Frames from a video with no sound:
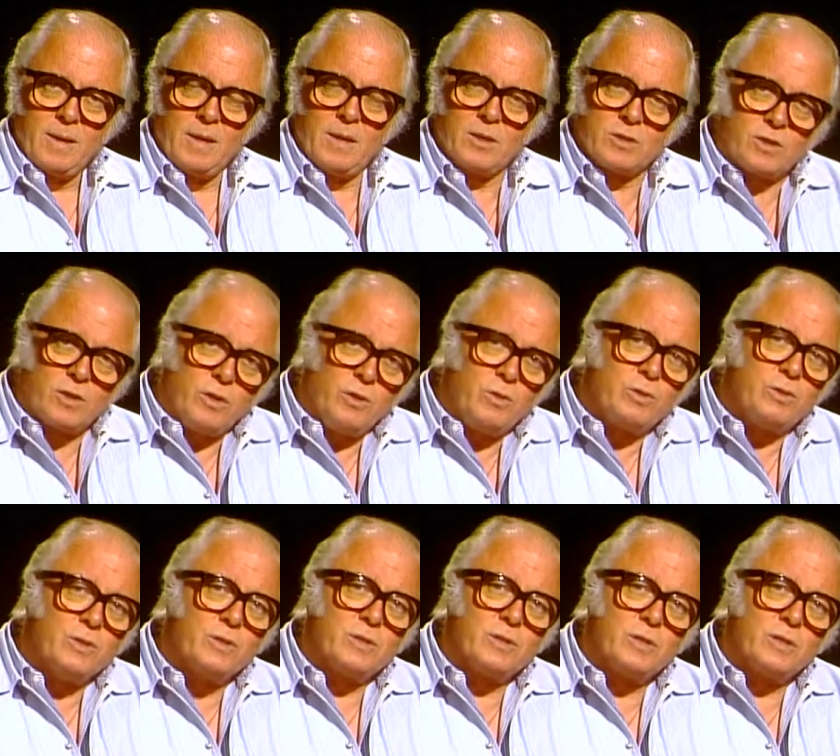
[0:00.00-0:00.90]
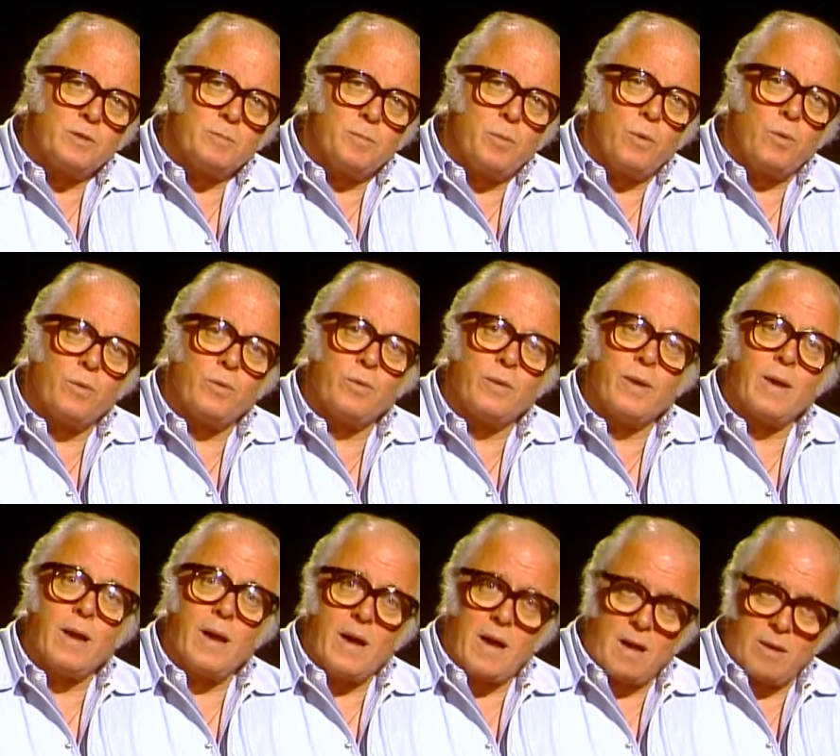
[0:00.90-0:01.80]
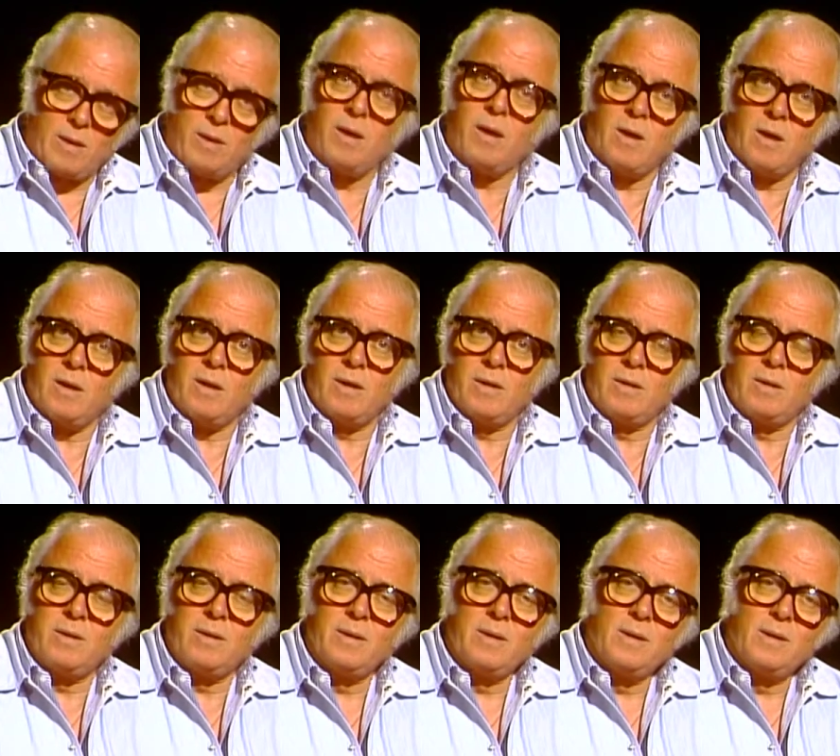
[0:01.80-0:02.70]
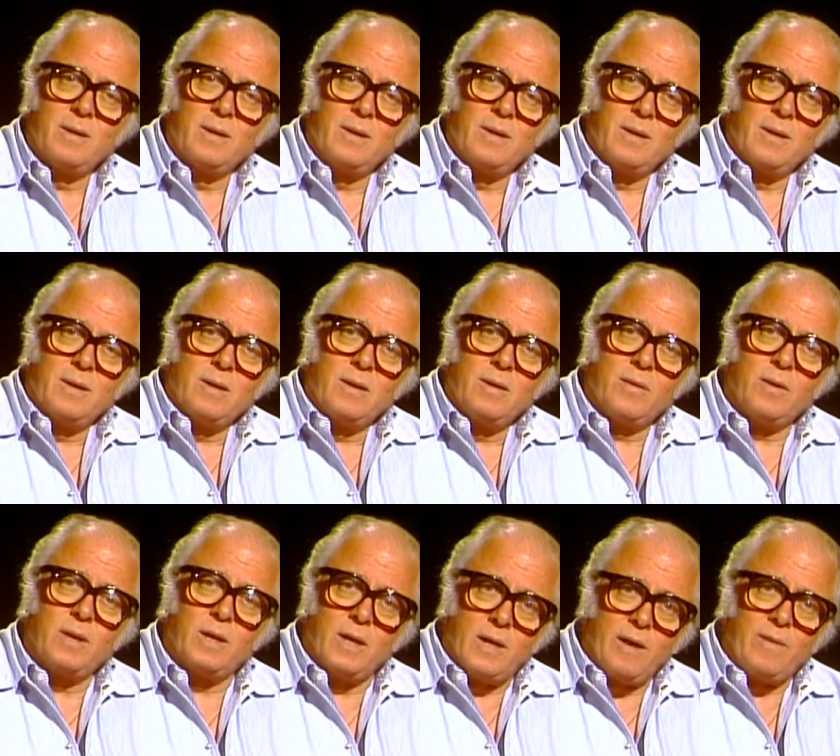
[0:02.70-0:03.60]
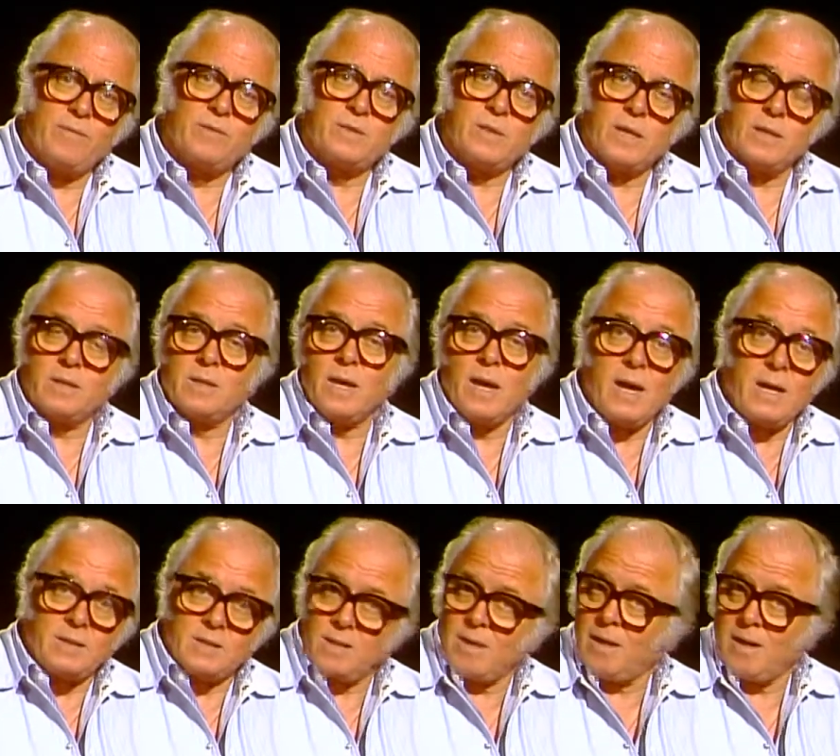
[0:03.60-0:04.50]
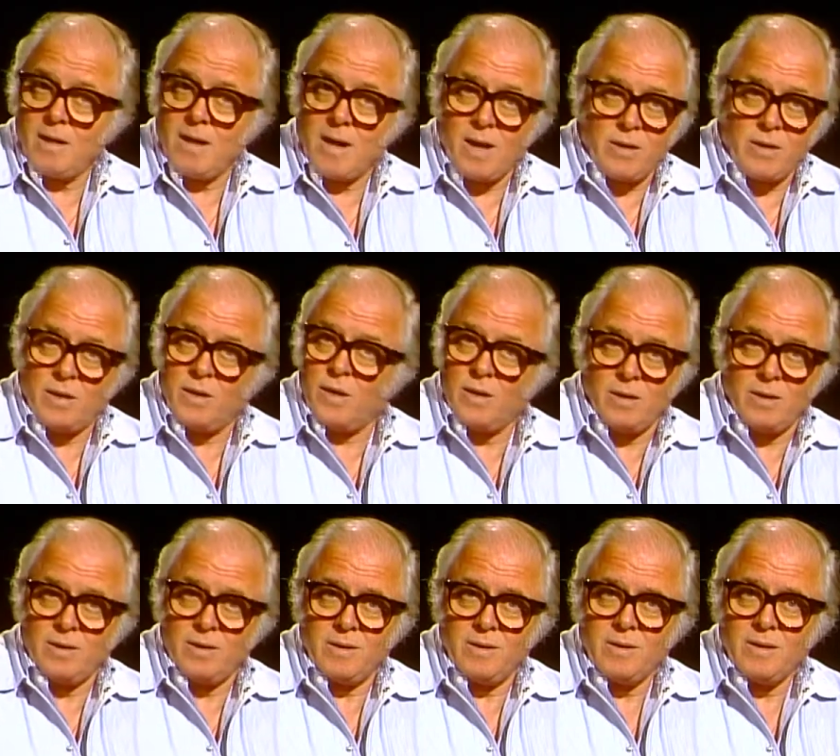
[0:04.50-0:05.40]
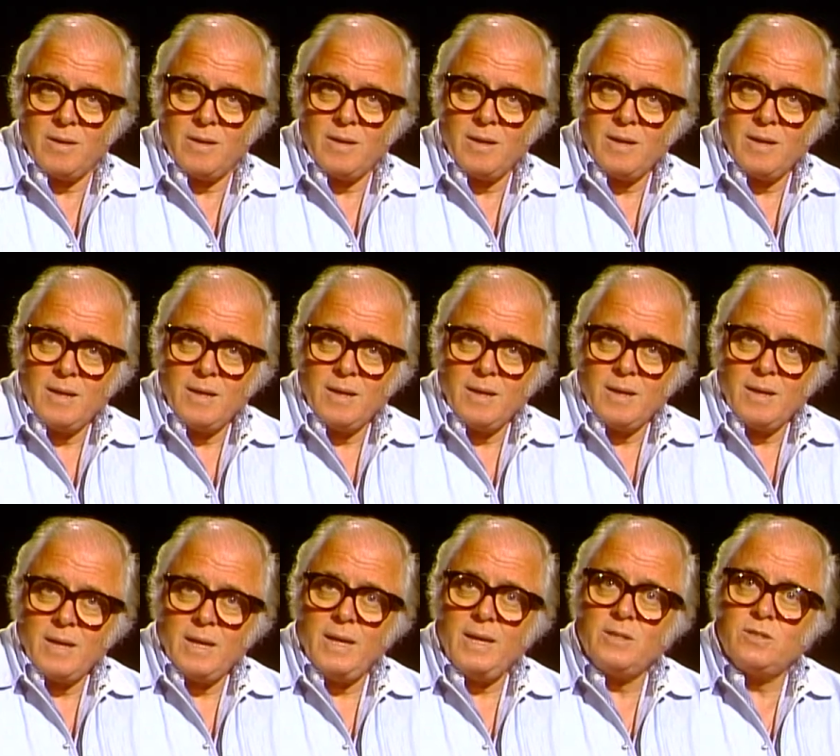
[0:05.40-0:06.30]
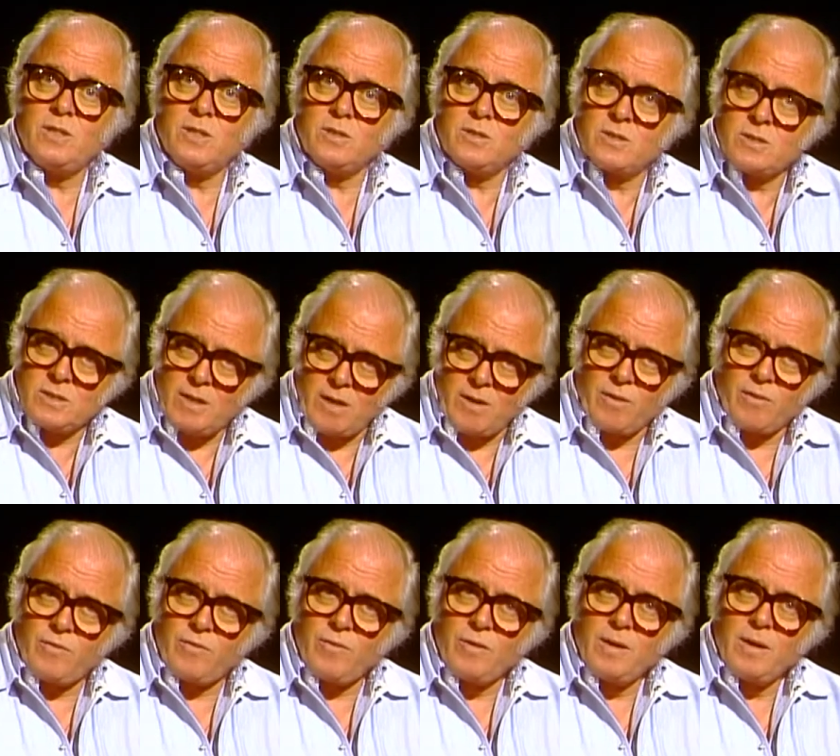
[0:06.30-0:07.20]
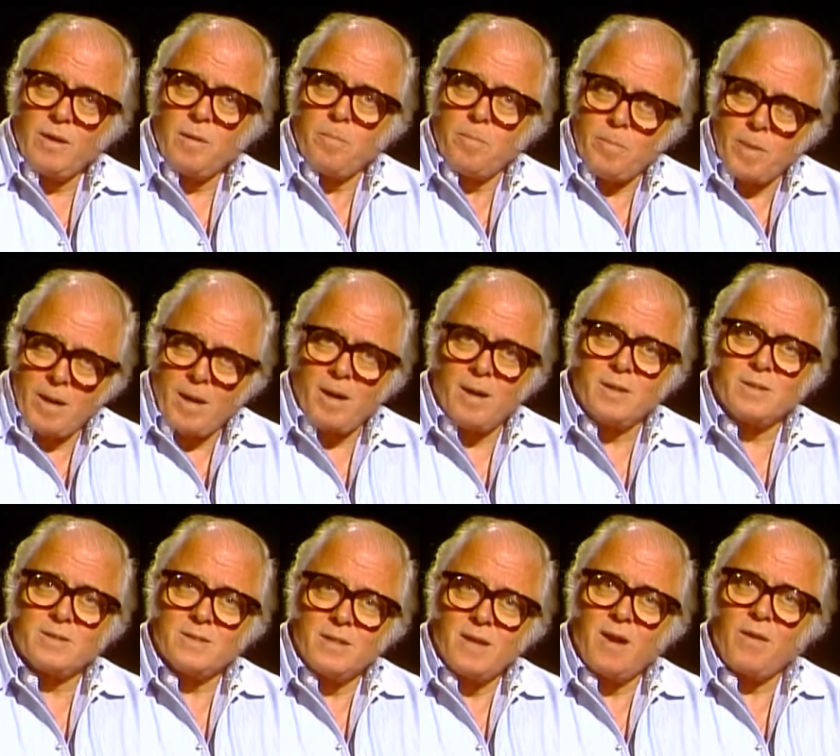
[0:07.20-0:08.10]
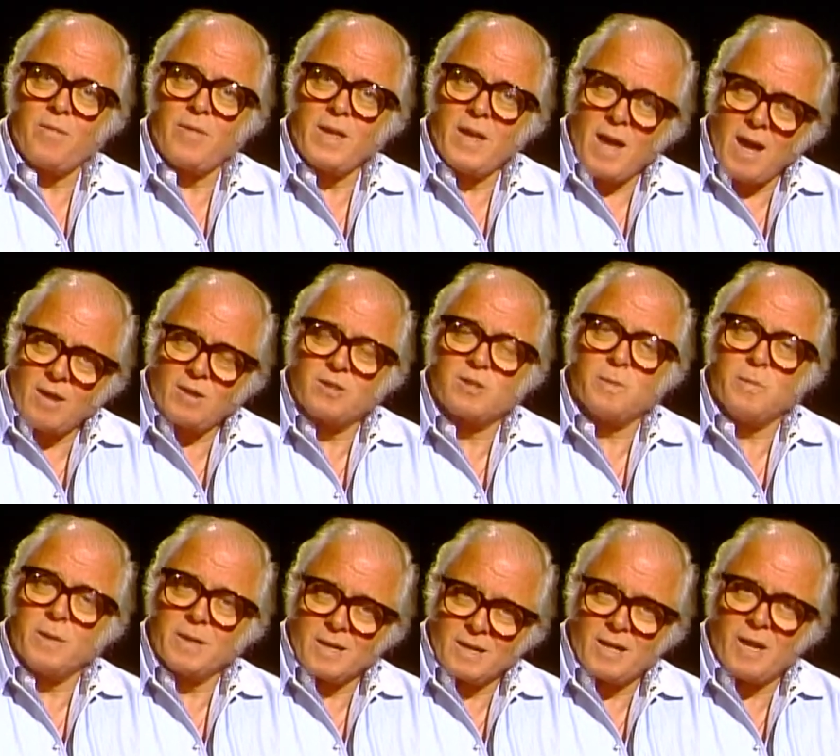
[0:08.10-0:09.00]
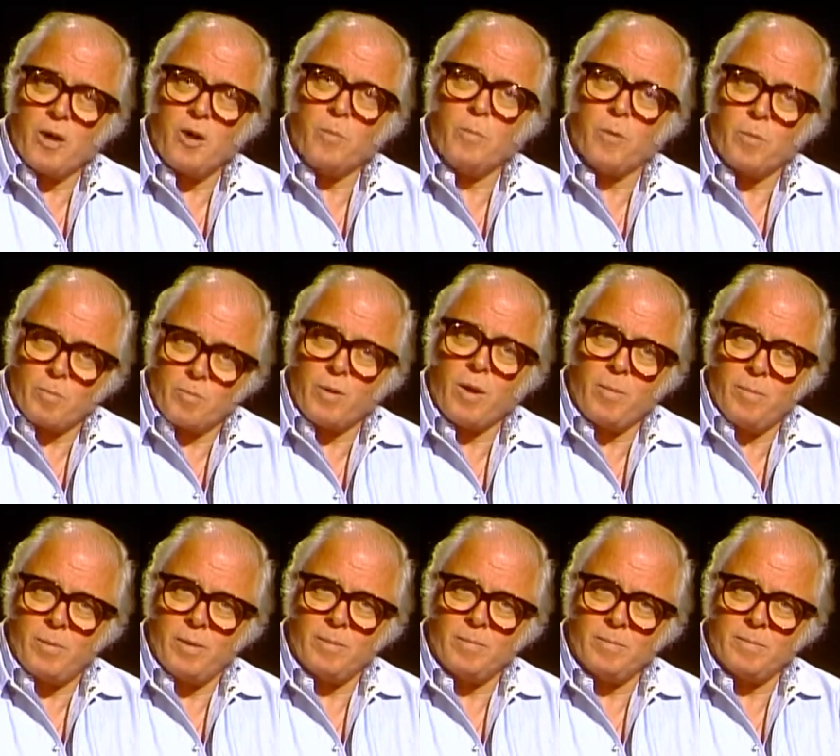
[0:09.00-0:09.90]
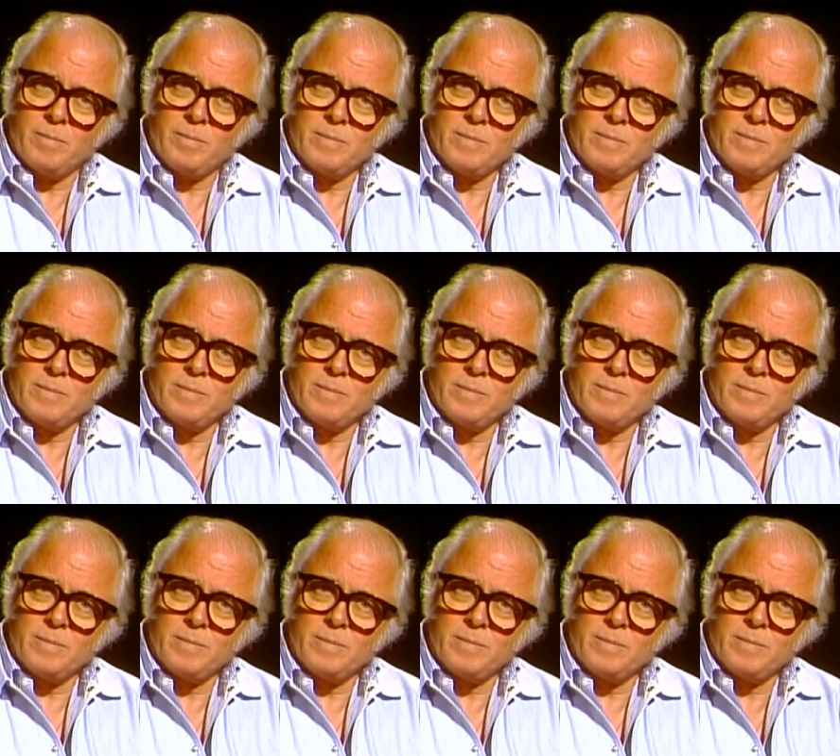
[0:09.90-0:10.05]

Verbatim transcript: A solution that is born unheard, that lives and dies unheard, is itself part of the ultimate global problem.